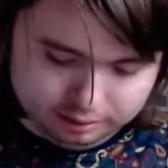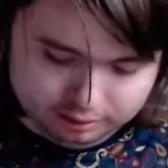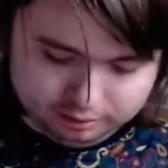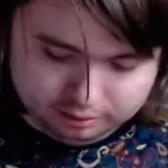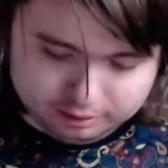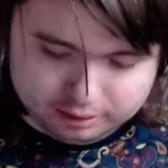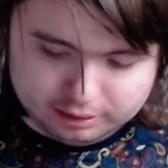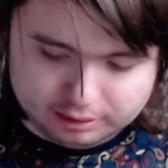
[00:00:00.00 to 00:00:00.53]

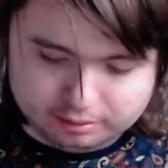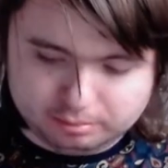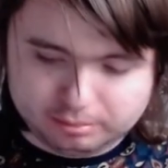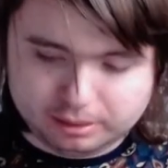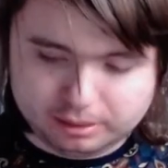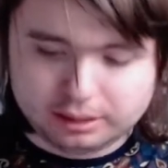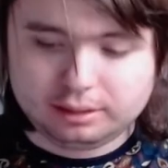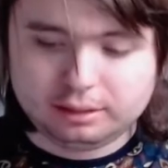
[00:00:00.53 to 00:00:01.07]
trying to
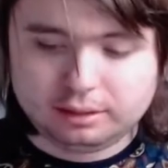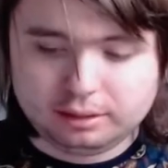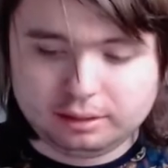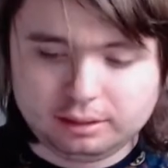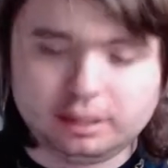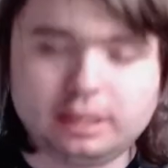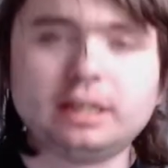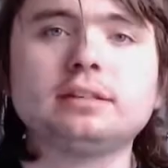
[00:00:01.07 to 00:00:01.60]
make the
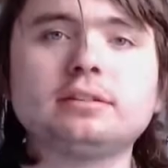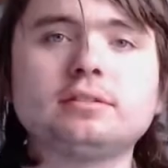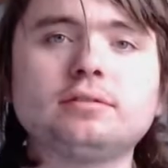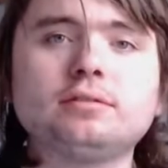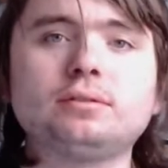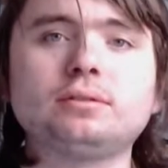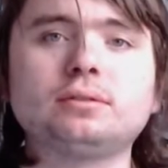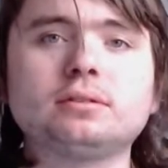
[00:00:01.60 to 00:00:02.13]
case
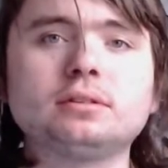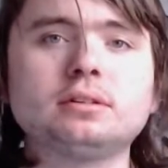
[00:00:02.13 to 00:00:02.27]
for